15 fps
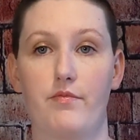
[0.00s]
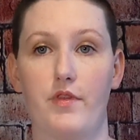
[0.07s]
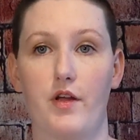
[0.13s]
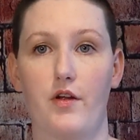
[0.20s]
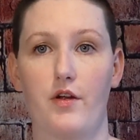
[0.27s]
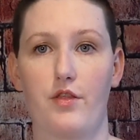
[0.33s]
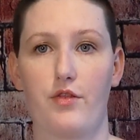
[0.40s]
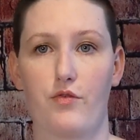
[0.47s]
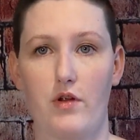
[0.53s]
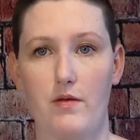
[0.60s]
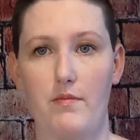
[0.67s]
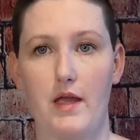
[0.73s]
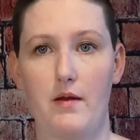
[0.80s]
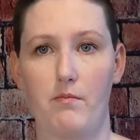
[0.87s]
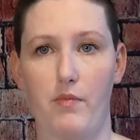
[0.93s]
There are three
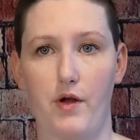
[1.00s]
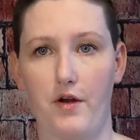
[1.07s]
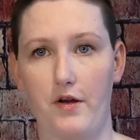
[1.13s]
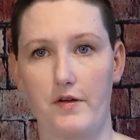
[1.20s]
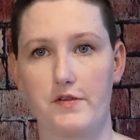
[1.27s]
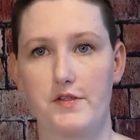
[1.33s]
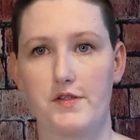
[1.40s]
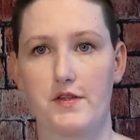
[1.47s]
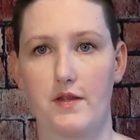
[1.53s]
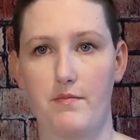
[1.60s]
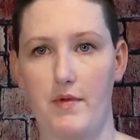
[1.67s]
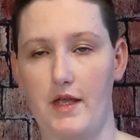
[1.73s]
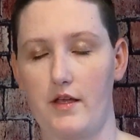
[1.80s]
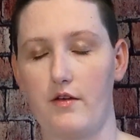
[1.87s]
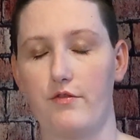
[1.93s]
main parts that
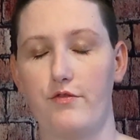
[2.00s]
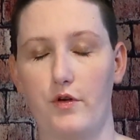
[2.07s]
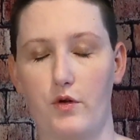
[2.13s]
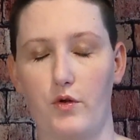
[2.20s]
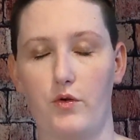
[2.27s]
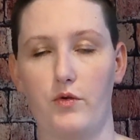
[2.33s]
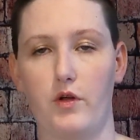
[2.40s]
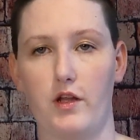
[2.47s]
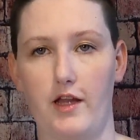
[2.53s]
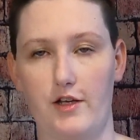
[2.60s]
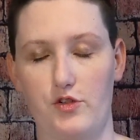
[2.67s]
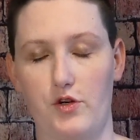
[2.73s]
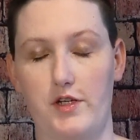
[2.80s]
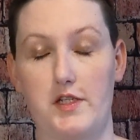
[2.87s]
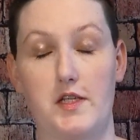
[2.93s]
make a
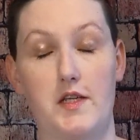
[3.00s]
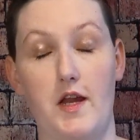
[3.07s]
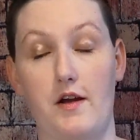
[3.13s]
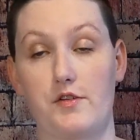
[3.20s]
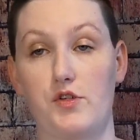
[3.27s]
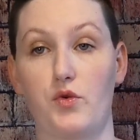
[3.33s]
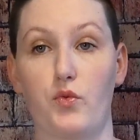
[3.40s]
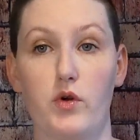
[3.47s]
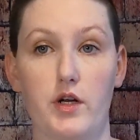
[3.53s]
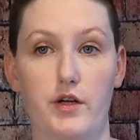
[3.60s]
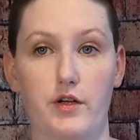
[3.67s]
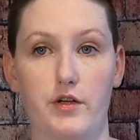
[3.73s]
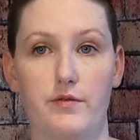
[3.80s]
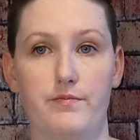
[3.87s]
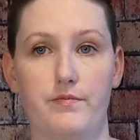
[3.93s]
photoelectric detector
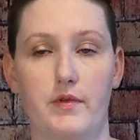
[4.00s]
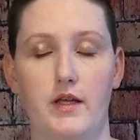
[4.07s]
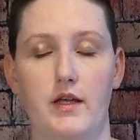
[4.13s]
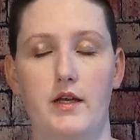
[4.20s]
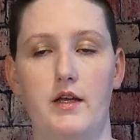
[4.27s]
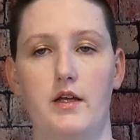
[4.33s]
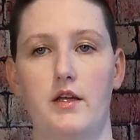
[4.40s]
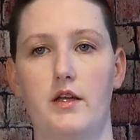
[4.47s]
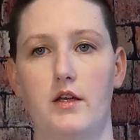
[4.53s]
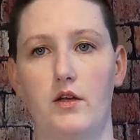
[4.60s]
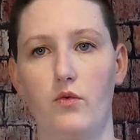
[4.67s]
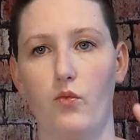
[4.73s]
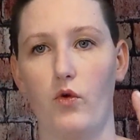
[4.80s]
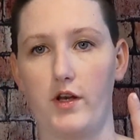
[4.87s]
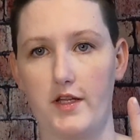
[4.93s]
work.
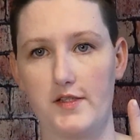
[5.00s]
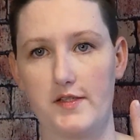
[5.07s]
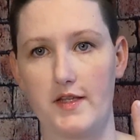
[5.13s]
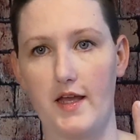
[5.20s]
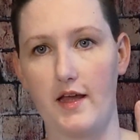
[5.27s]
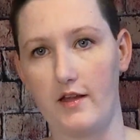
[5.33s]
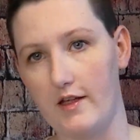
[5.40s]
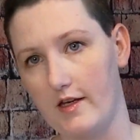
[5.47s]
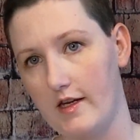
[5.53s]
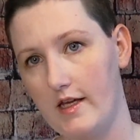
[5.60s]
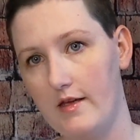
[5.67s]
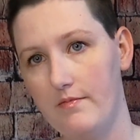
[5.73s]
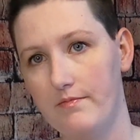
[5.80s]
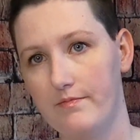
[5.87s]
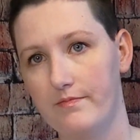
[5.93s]
One is the
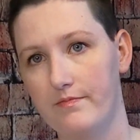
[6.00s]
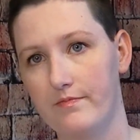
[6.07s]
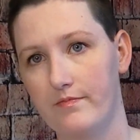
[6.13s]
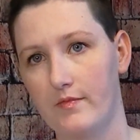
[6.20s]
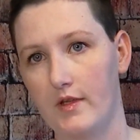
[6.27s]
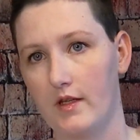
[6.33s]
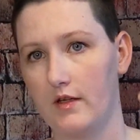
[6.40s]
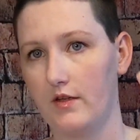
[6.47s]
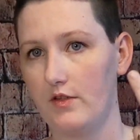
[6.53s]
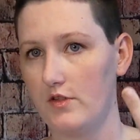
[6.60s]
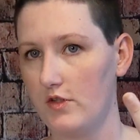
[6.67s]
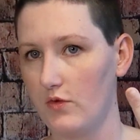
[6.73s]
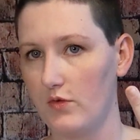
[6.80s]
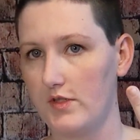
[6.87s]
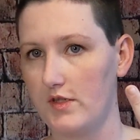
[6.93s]
LED,
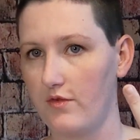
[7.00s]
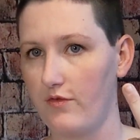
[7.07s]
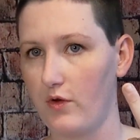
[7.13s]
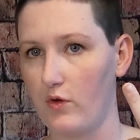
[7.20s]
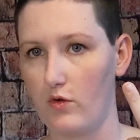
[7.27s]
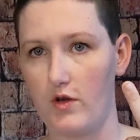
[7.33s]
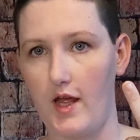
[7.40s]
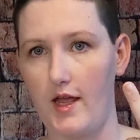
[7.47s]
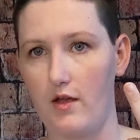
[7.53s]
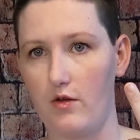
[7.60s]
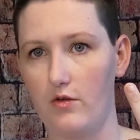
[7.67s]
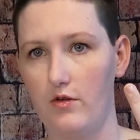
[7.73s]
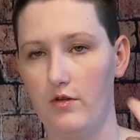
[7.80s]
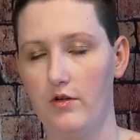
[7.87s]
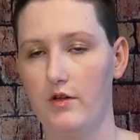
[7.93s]
two is the
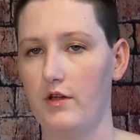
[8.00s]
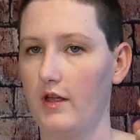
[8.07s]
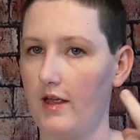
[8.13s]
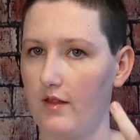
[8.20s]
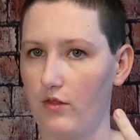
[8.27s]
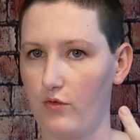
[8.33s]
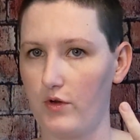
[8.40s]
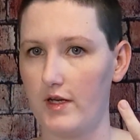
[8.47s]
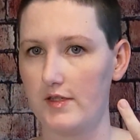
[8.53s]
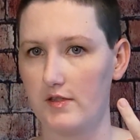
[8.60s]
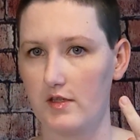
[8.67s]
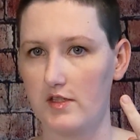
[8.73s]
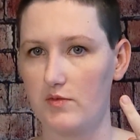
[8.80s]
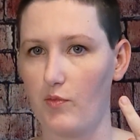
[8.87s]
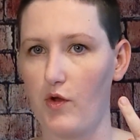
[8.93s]
photodiode, and three is
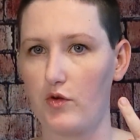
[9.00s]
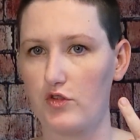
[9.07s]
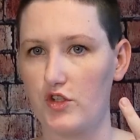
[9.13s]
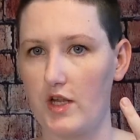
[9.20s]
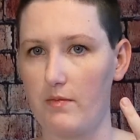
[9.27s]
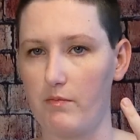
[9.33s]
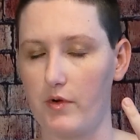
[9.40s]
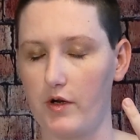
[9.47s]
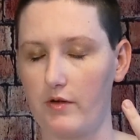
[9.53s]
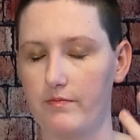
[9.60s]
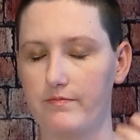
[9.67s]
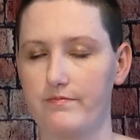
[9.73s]
the smoke chamber.